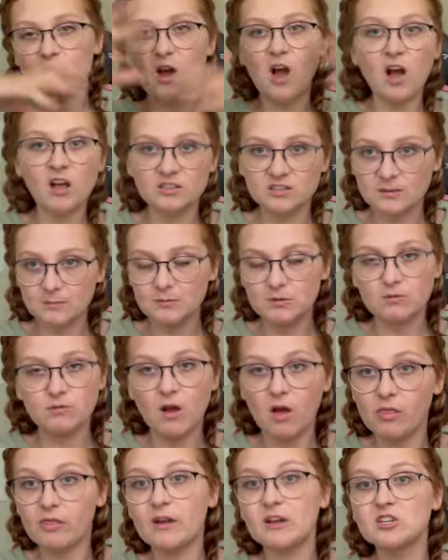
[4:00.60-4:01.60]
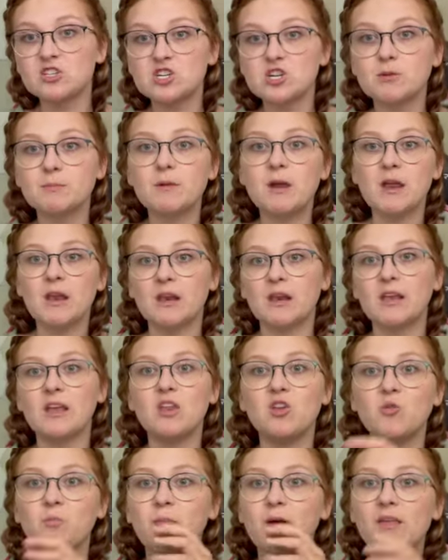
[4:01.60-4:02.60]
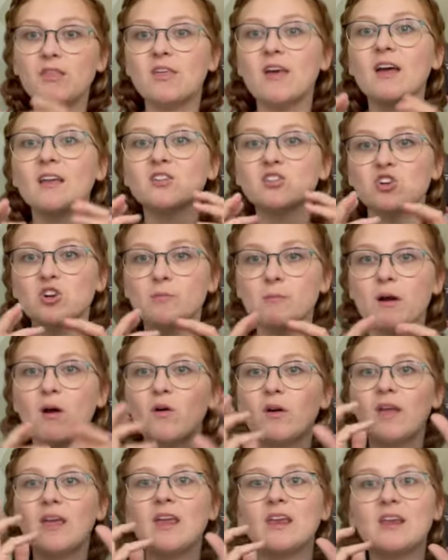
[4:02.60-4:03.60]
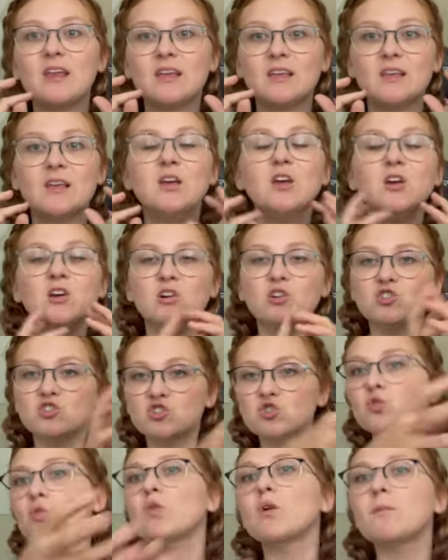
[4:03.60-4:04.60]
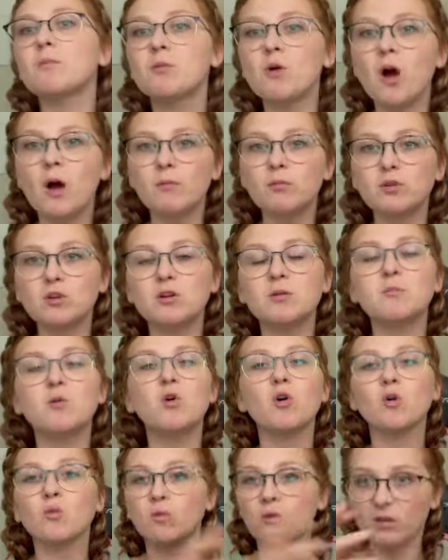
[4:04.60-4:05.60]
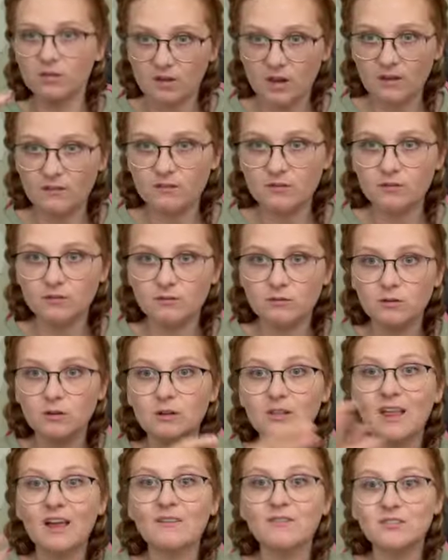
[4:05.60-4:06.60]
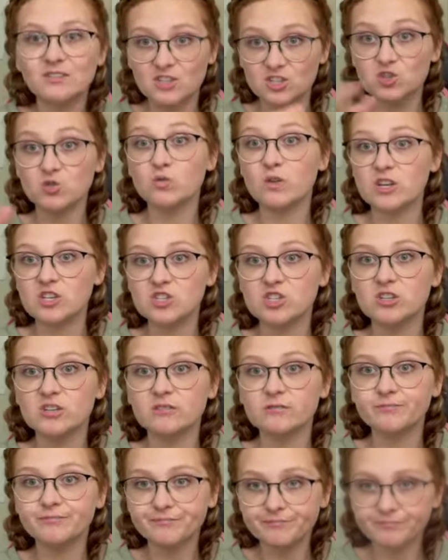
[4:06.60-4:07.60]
concepts around that term, and can you pick that term out in a story problem or real life situation.